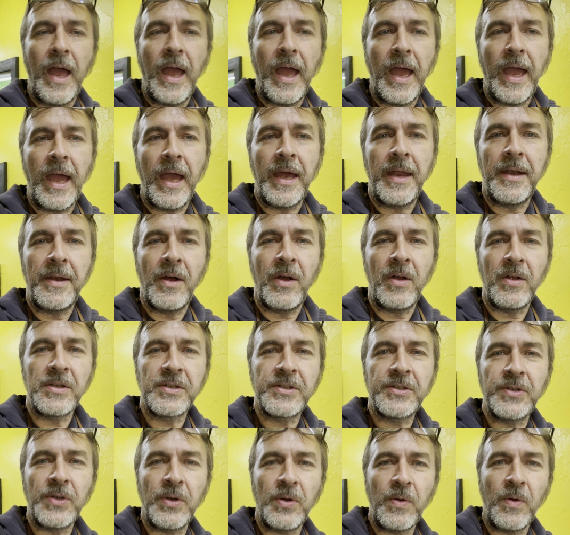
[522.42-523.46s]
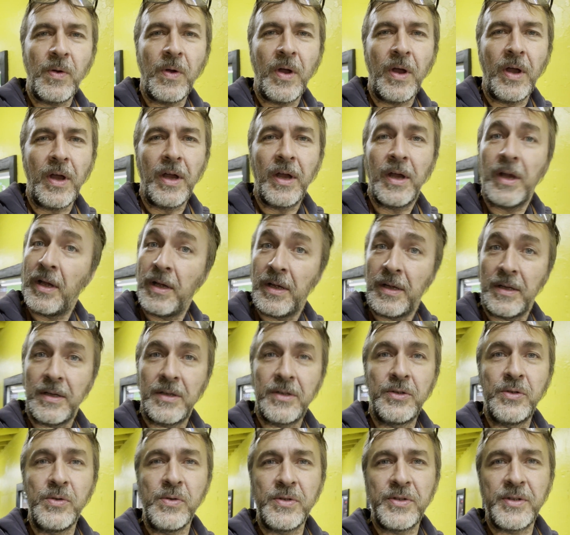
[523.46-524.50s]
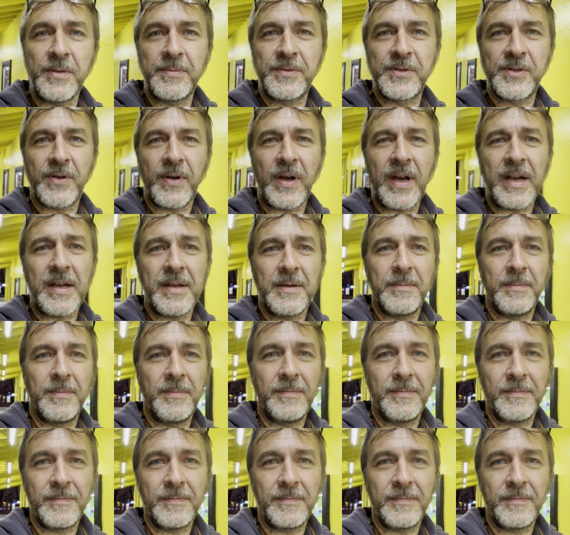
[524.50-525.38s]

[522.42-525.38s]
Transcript: And also do subscribe.